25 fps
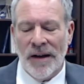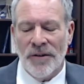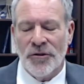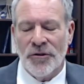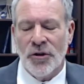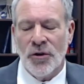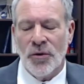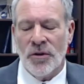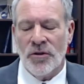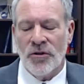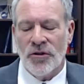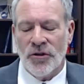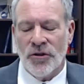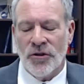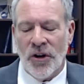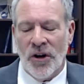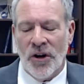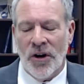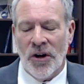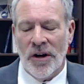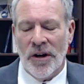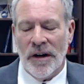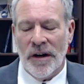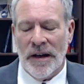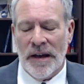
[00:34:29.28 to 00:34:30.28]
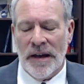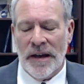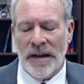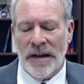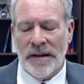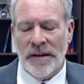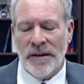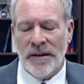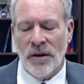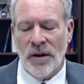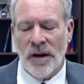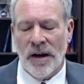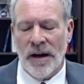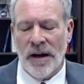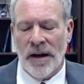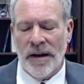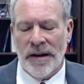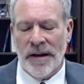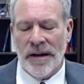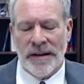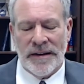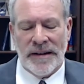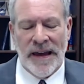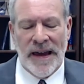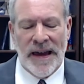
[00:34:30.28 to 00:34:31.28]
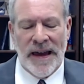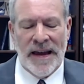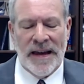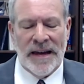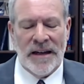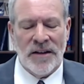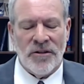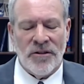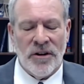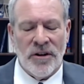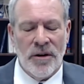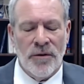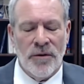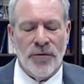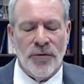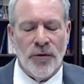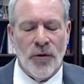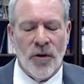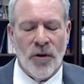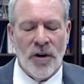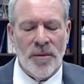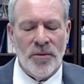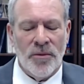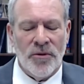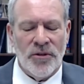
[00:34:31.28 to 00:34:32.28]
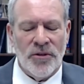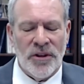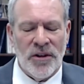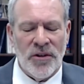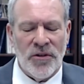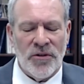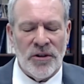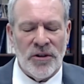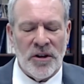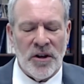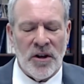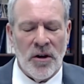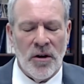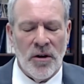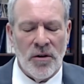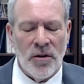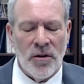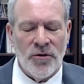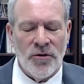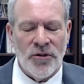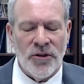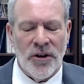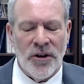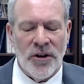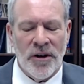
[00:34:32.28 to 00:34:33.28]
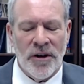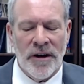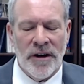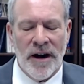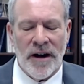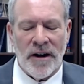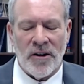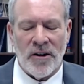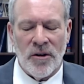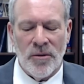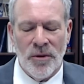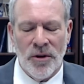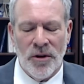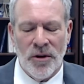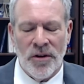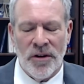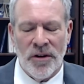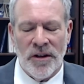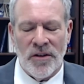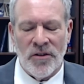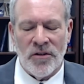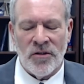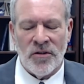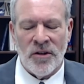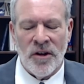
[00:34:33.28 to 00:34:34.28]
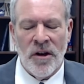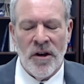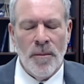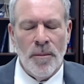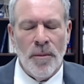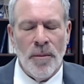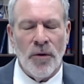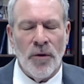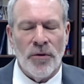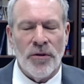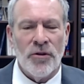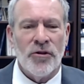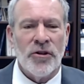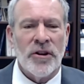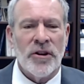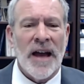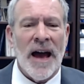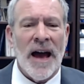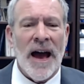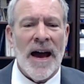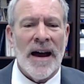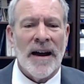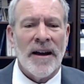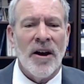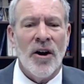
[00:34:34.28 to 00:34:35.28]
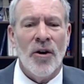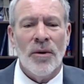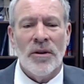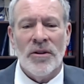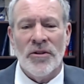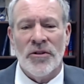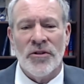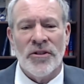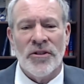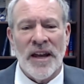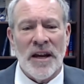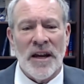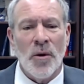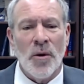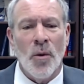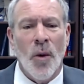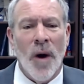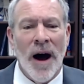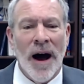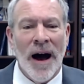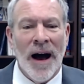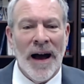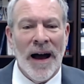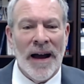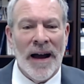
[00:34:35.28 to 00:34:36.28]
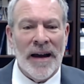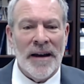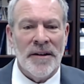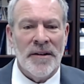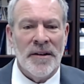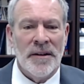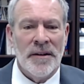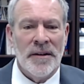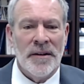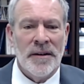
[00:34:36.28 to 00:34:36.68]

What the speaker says: to ensure and engage and inform citizen culture in our communities, both in Chicago and statewide.